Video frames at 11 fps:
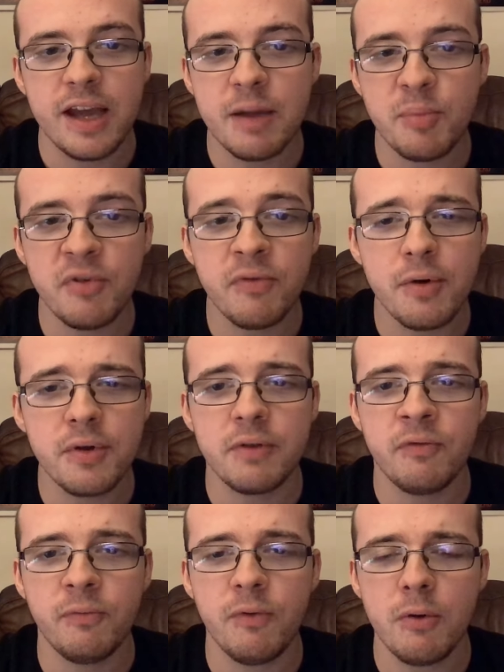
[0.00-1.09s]

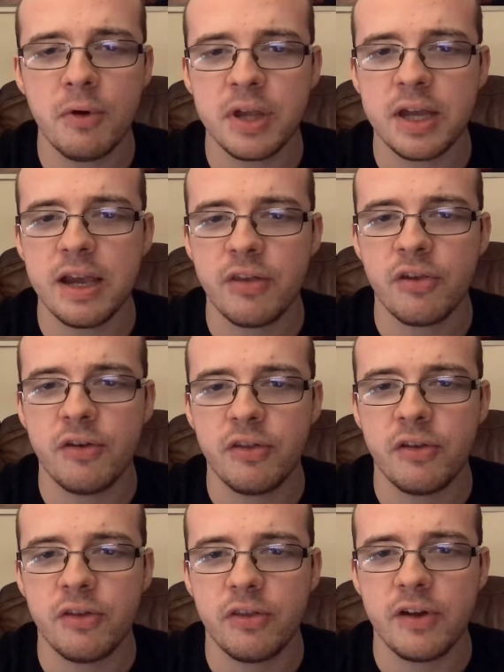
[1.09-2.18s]
before I get into
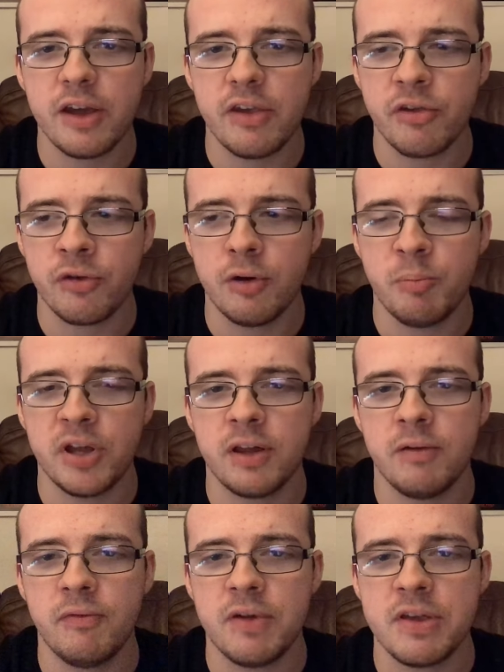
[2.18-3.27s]
today's
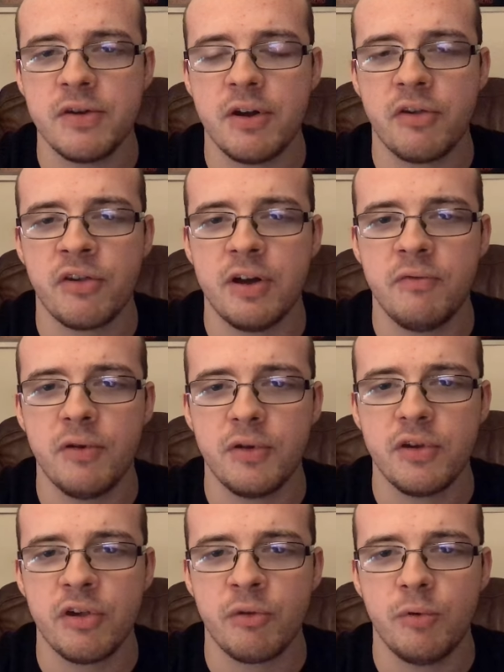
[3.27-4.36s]
topic of video itself, I
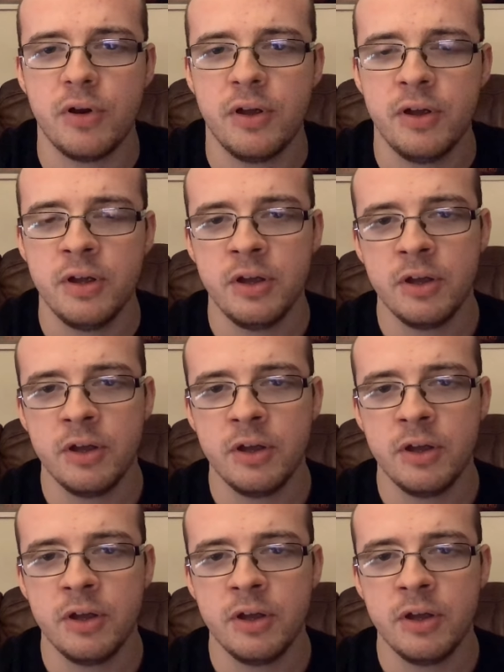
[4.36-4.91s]
just want to